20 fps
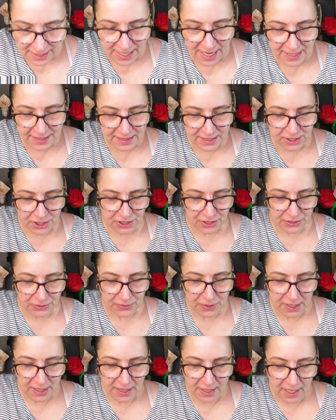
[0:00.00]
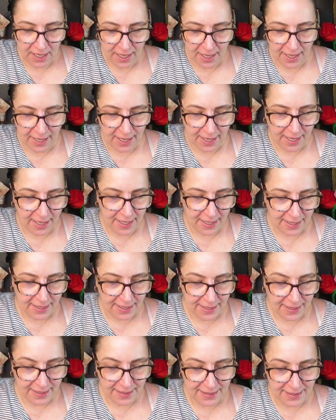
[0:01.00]
last two,
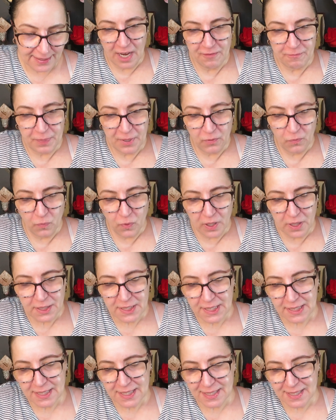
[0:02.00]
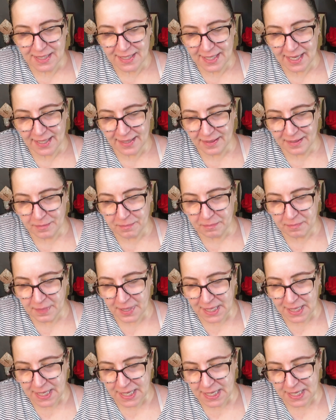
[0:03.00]
I've been wanting to get the
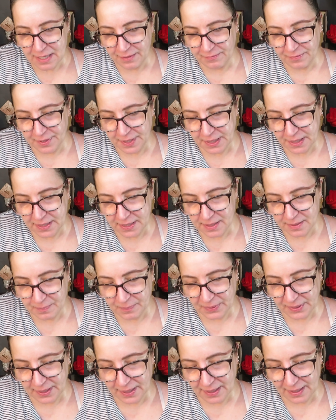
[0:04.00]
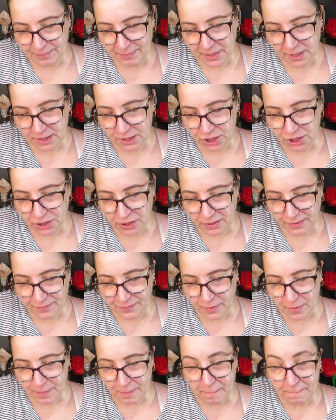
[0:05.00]
mini of this, but I'm not sure
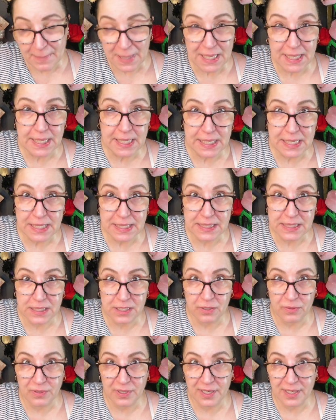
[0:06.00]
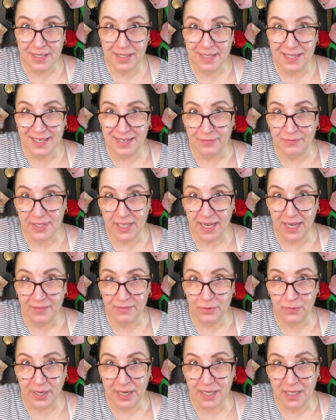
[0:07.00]
if the mini is if they
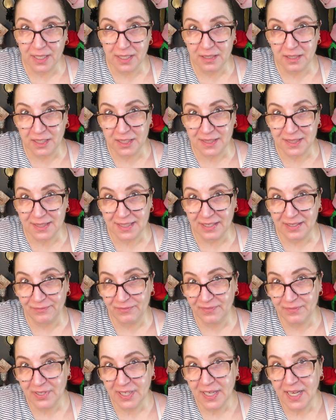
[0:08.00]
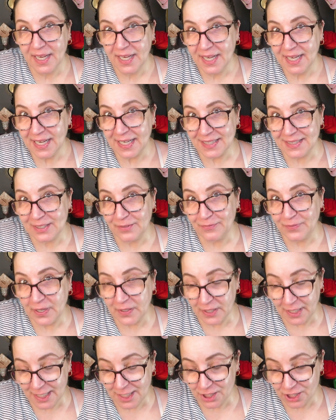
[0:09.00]
have the right color, because it's a
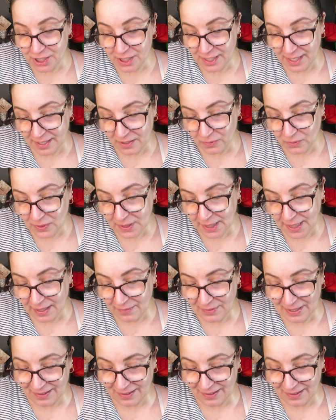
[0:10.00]
foundation. They only have